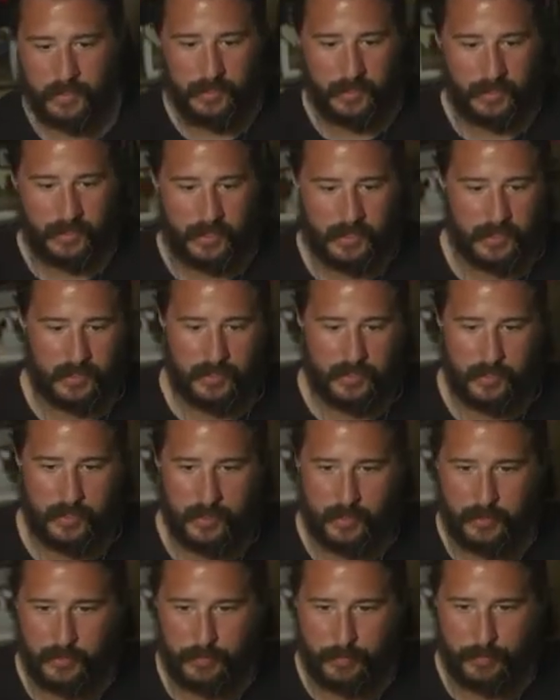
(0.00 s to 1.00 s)
Gotta get the,
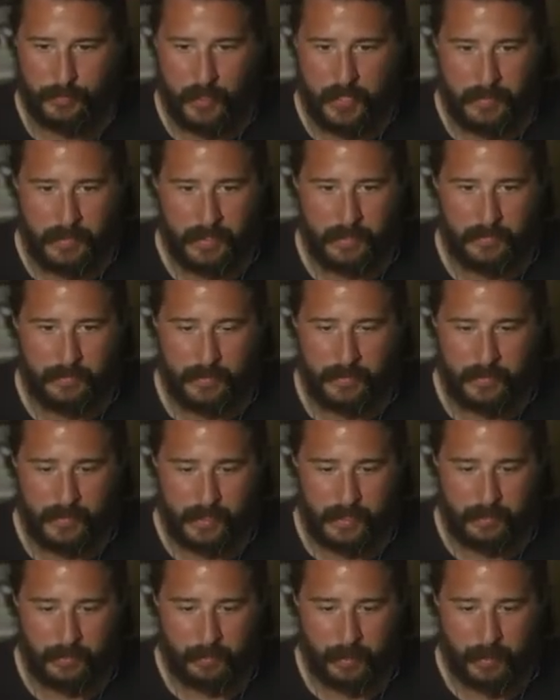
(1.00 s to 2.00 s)
the framing of
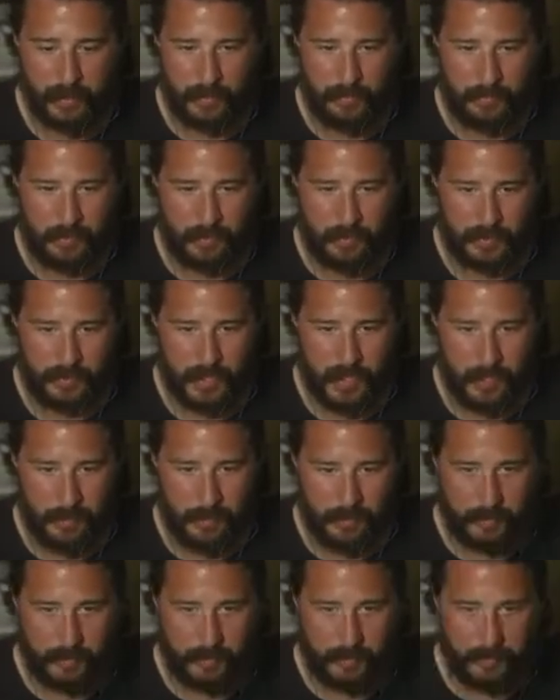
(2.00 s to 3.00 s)
everything right on, on
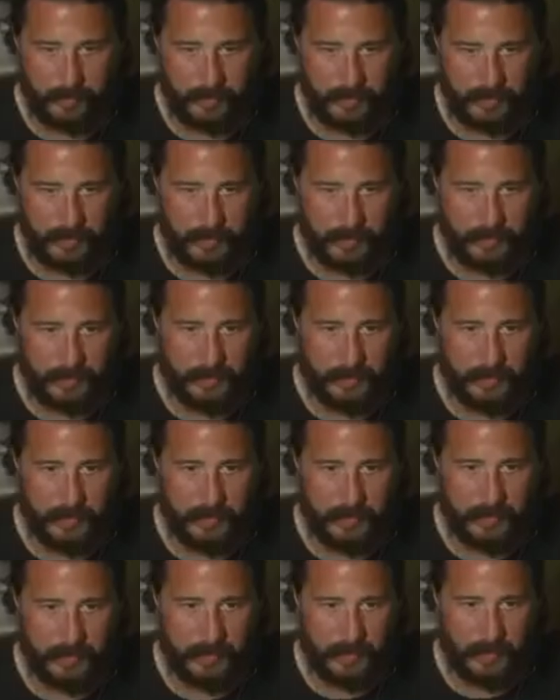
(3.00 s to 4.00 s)
camera, but
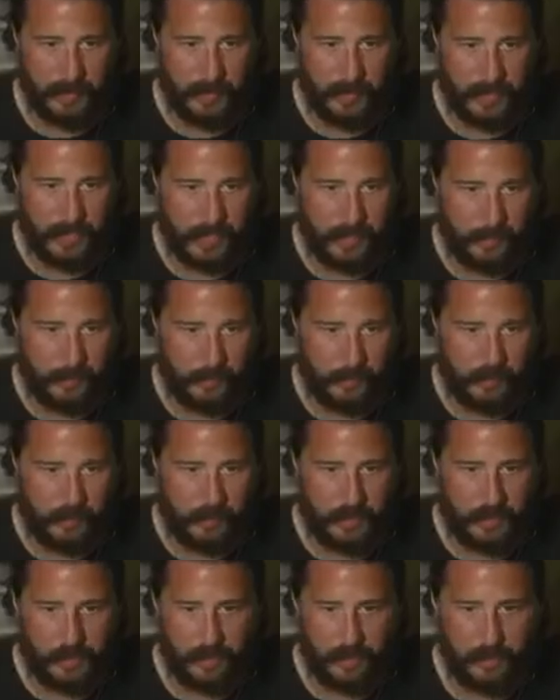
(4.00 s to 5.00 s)
oh yeah, working in
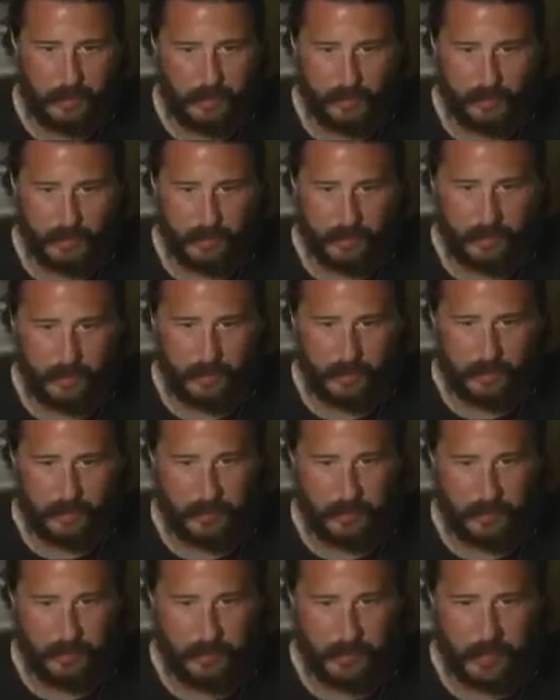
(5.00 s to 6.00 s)
the news business.
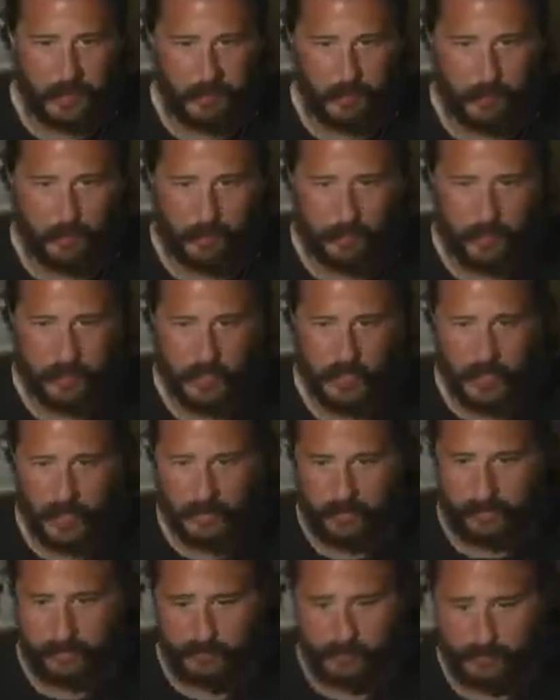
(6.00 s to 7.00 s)
First job was overnight.
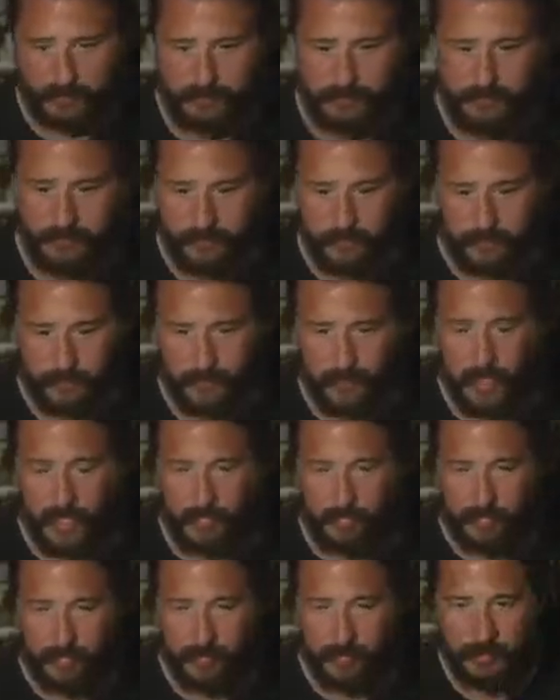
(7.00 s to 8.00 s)

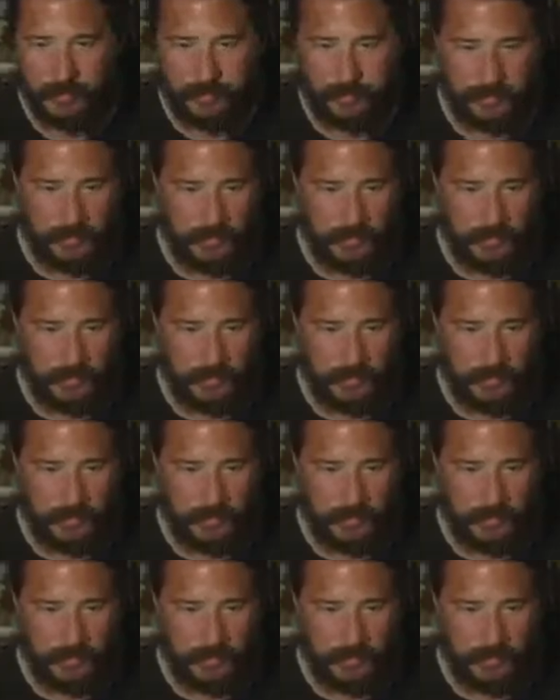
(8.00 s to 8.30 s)
Not fun.